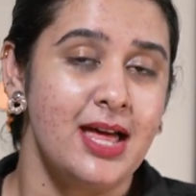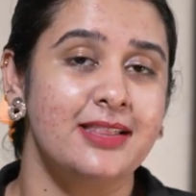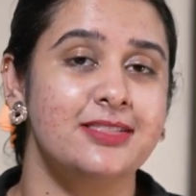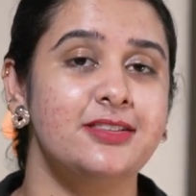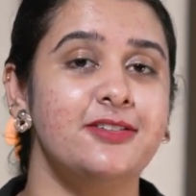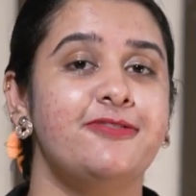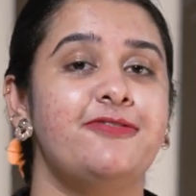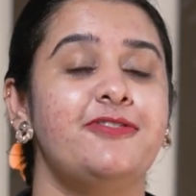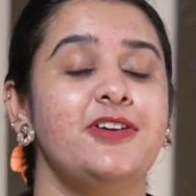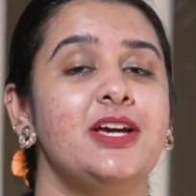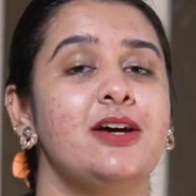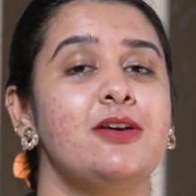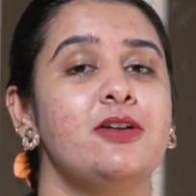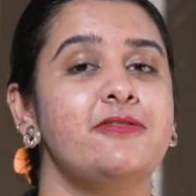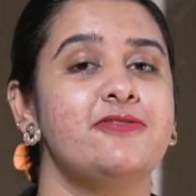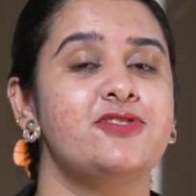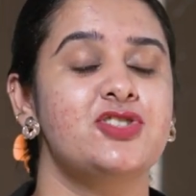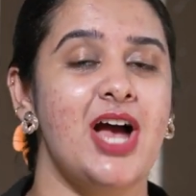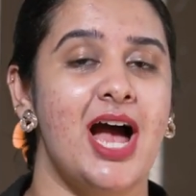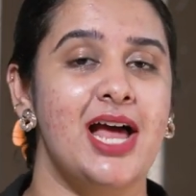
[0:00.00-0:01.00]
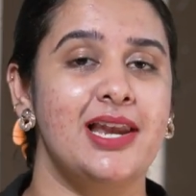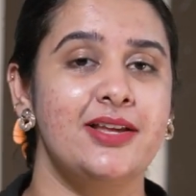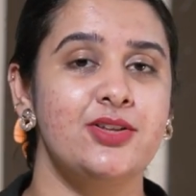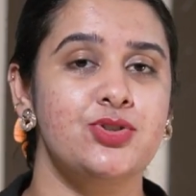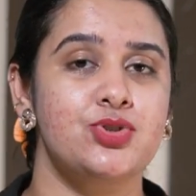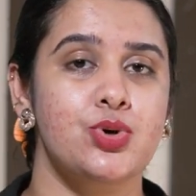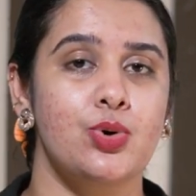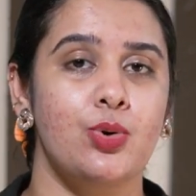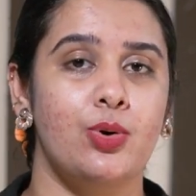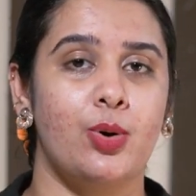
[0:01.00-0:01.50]
The fear of
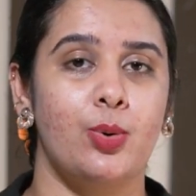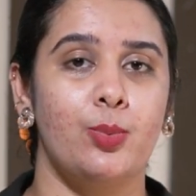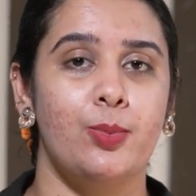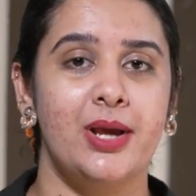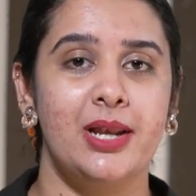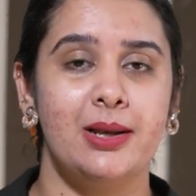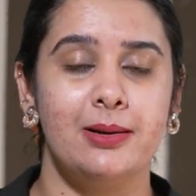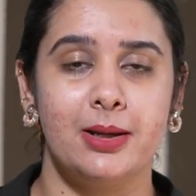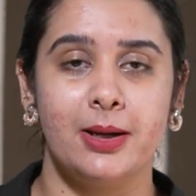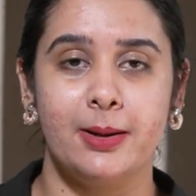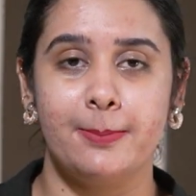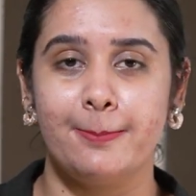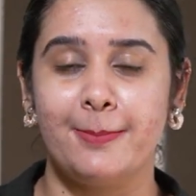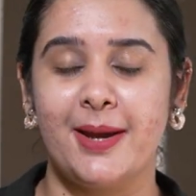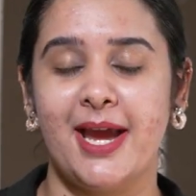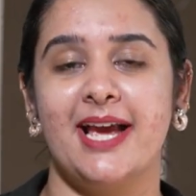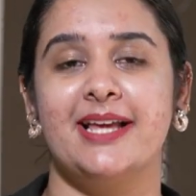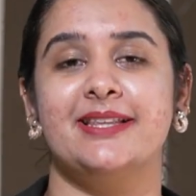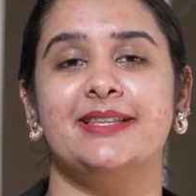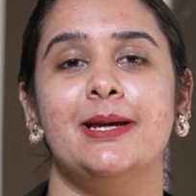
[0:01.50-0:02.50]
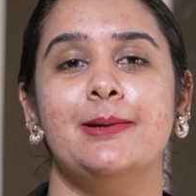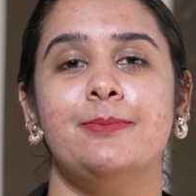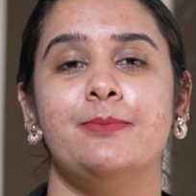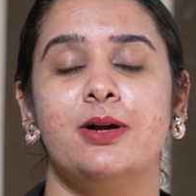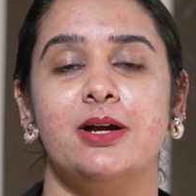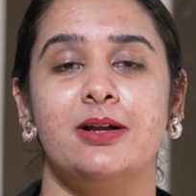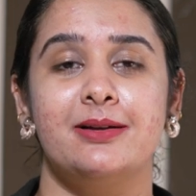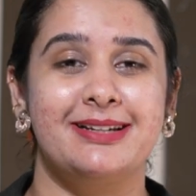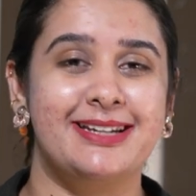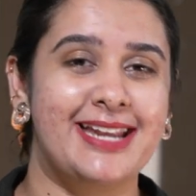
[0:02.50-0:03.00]
challenge hook will make them
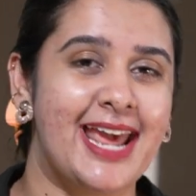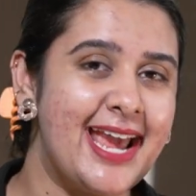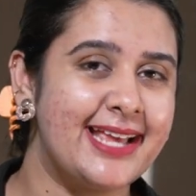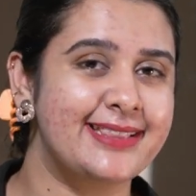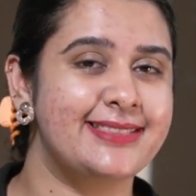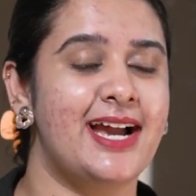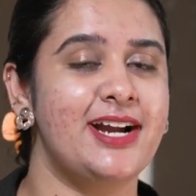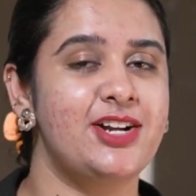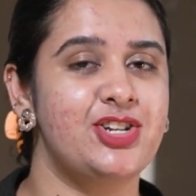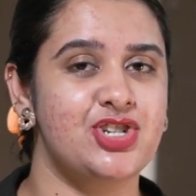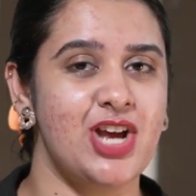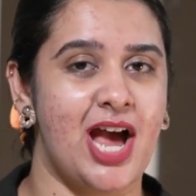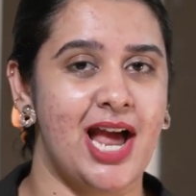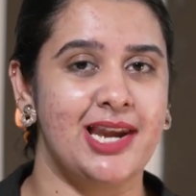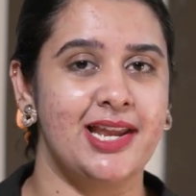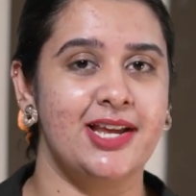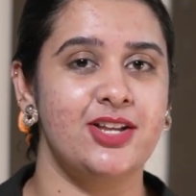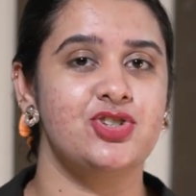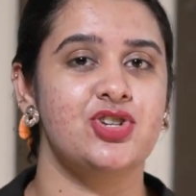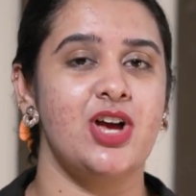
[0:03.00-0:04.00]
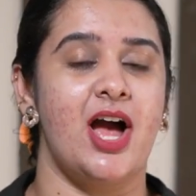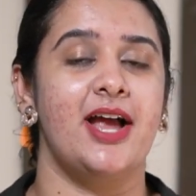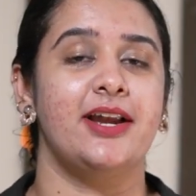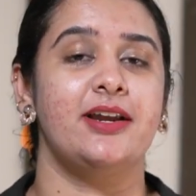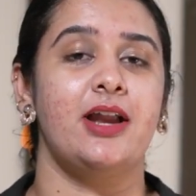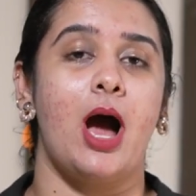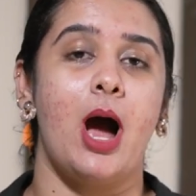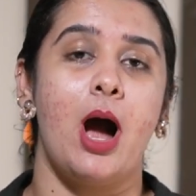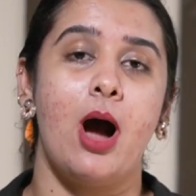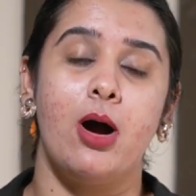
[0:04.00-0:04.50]
take that challenge
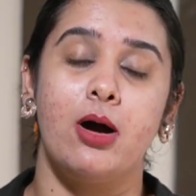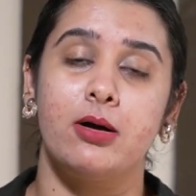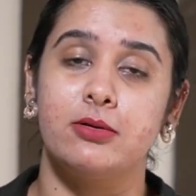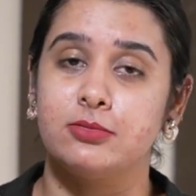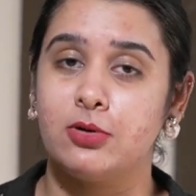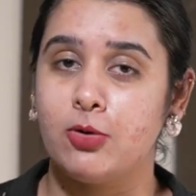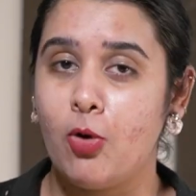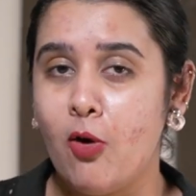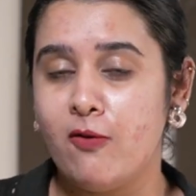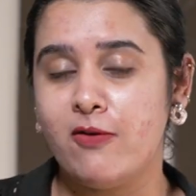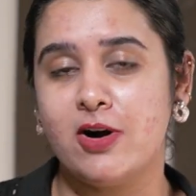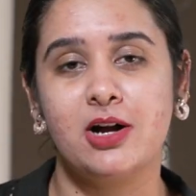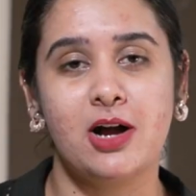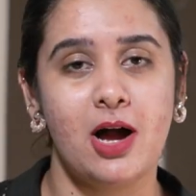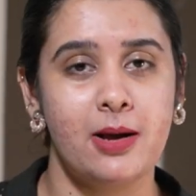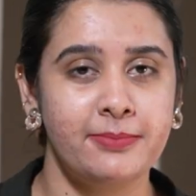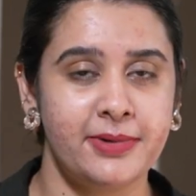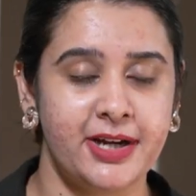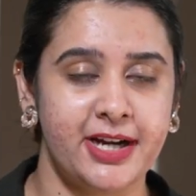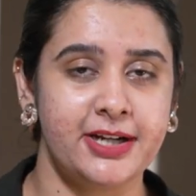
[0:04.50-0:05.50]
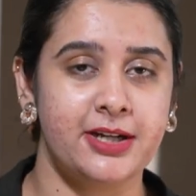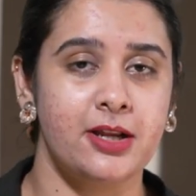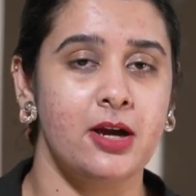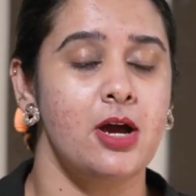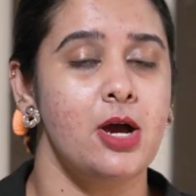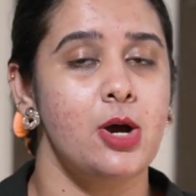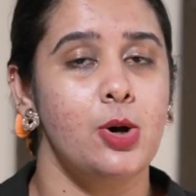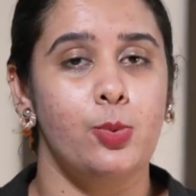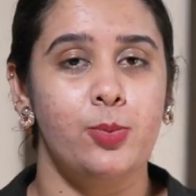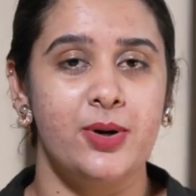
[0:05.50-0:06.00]
and overcome it
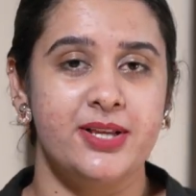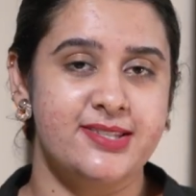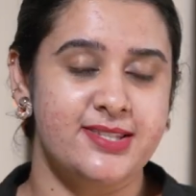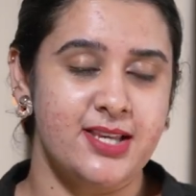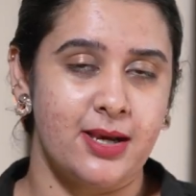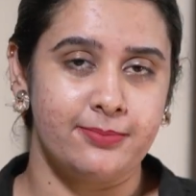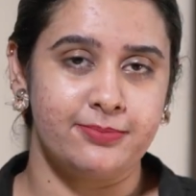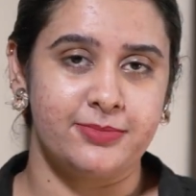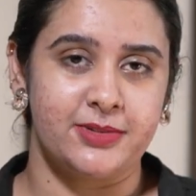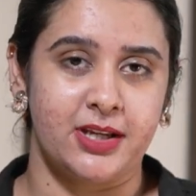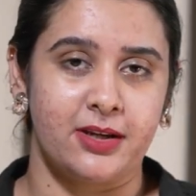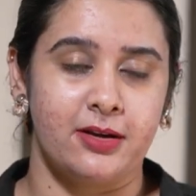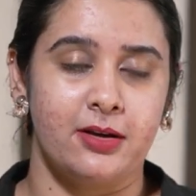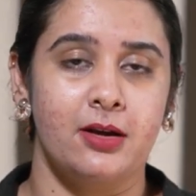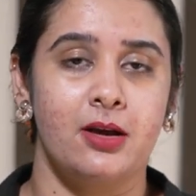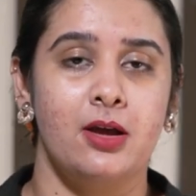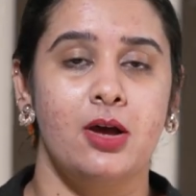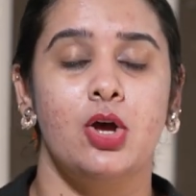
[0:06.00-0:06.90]
with something.